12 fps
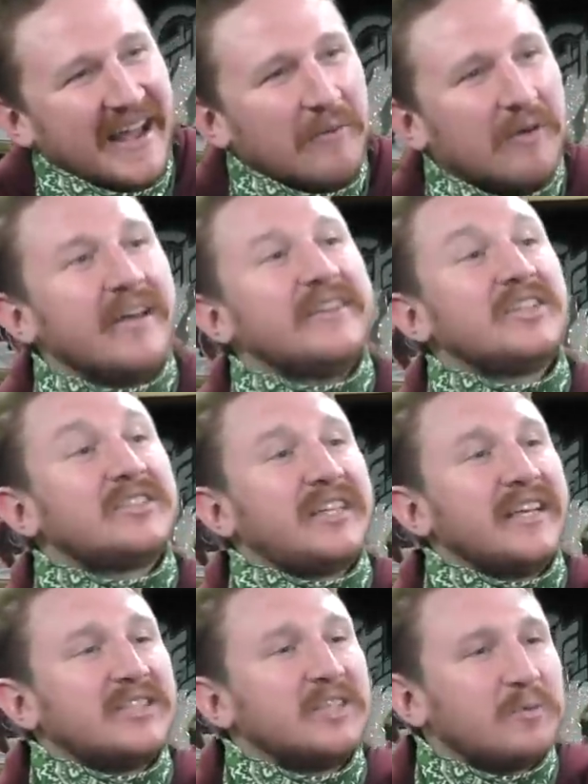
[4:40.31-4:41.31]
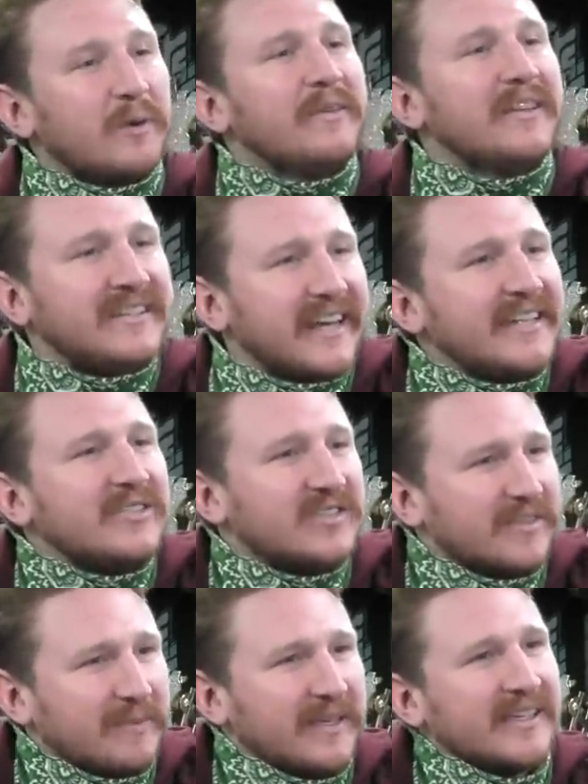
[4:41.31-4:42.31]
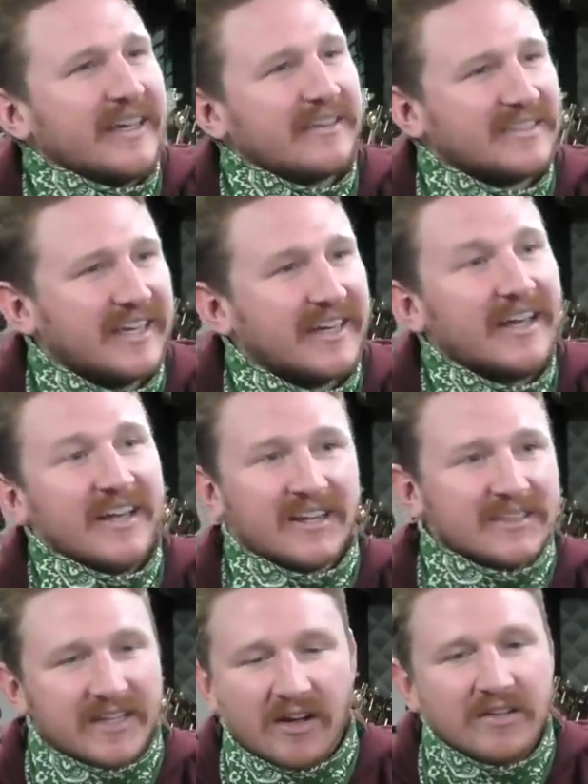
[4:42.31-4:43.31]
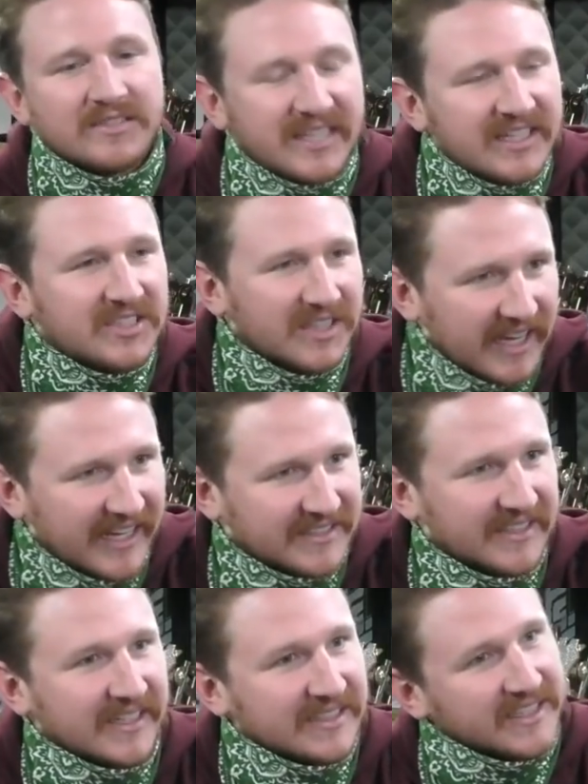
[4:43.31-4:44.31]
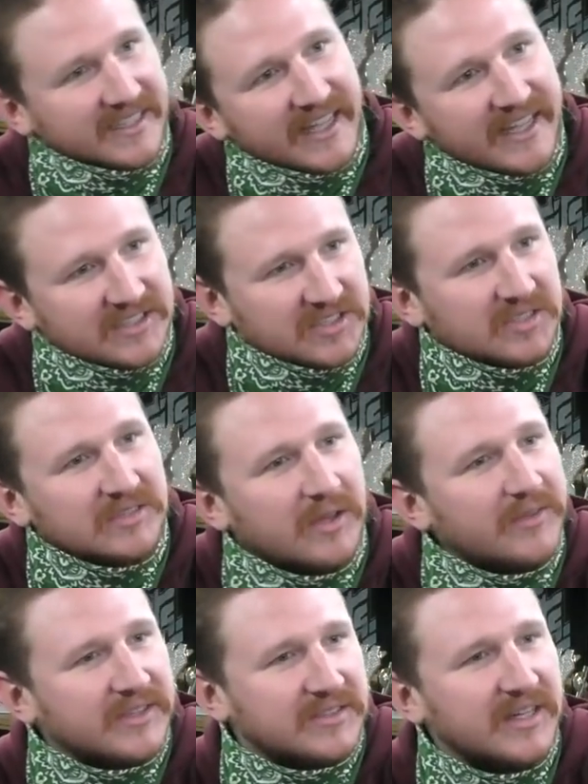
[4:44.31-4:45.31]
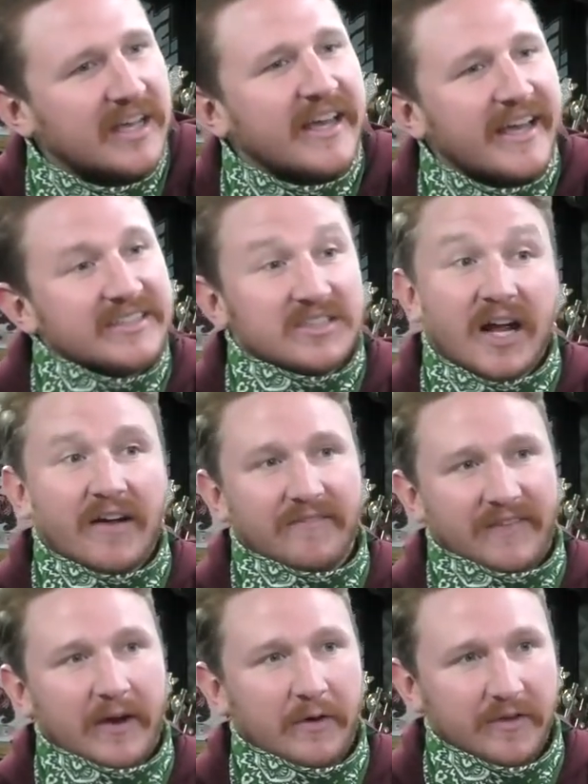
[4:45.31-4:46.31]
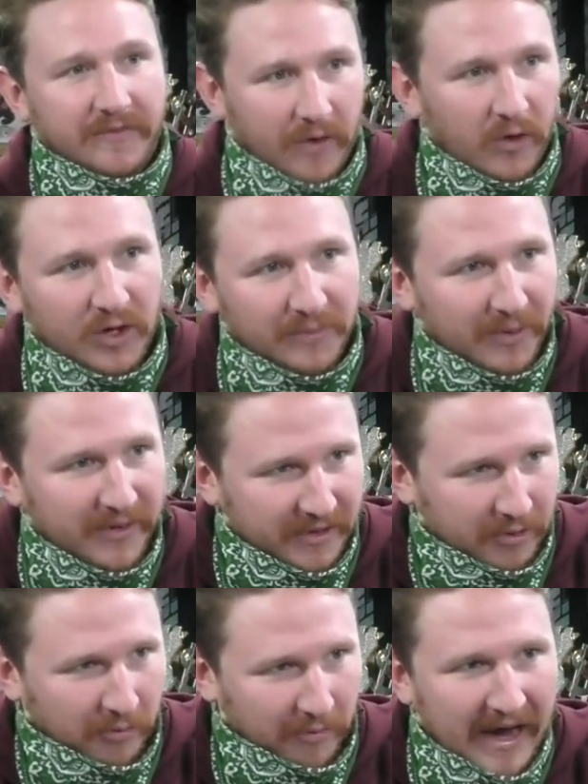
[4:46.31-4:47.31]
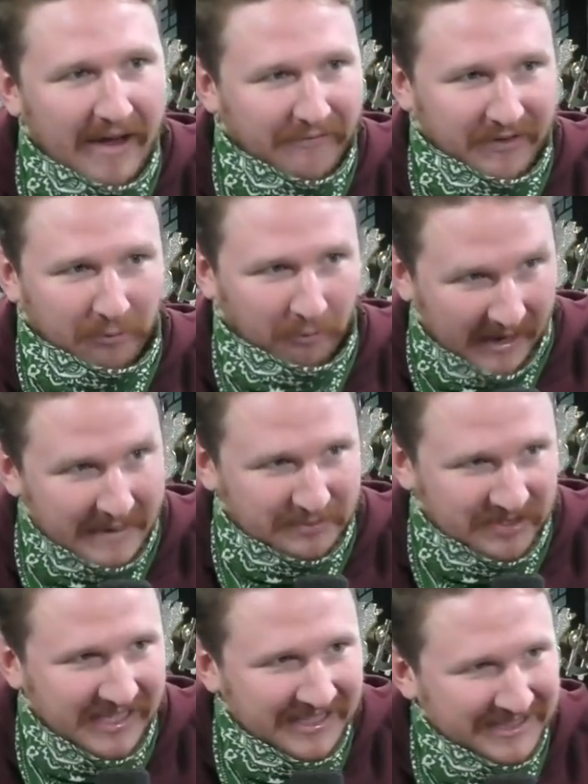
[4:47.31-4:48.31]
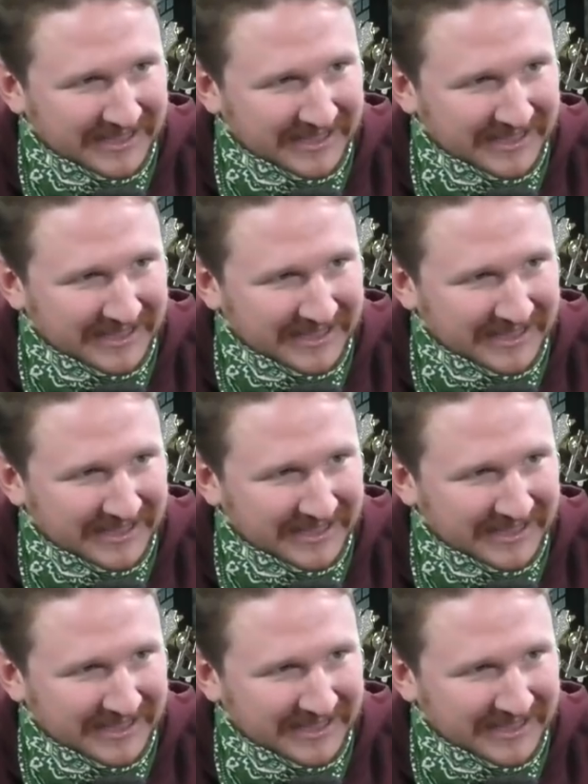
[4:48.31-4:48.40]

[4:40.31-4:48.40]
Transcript: Well, it just teaches women the dangers of being outside. Because they all teach a lesson. It's like, hey, just so you know, these are... It's not very vulnerable and graphic rape scenes.